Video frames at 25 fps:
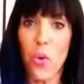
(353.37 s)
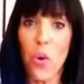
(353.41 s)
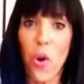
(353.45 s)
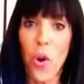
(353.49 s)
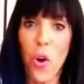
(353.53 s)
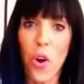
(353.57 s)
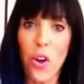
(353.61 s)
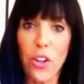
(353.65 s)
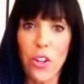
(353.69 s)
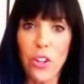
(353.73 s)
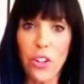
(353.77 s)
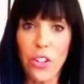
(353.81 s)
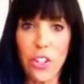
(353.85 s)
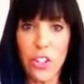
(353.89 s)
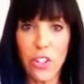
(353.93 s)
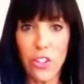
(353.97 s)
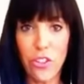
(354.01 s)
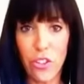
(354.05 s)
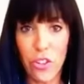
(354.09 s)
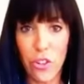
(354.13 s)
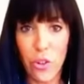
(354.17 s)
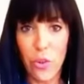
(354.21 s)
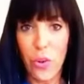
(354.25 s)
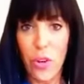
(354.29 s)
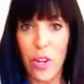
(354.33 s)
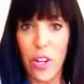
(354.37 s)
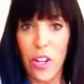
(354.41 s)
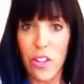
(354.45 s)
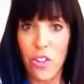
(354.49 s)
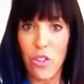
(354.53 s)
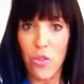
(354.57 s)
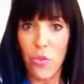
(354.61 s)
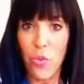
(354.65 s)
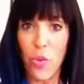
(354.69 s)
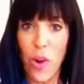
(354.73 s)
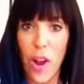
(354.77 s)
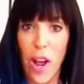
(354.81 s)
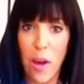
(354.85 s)
all you're gonna do is
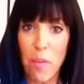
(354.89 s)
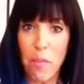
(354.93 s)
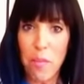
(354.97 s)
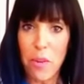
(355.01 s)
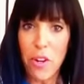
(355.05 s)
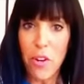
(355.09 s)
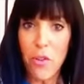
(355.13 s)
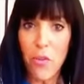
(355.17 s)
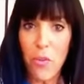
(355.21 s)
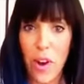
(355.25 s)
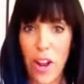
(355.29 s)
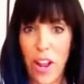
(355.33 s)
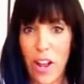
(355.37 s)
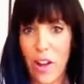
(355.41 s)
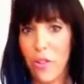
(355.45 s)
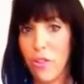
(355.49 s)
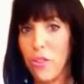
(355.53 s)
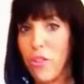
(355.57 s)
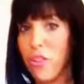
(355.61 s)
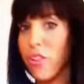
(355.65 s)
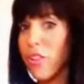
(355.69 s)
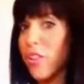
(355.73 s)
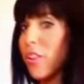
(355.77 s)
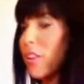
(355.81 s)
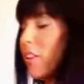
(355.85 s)
wrap it around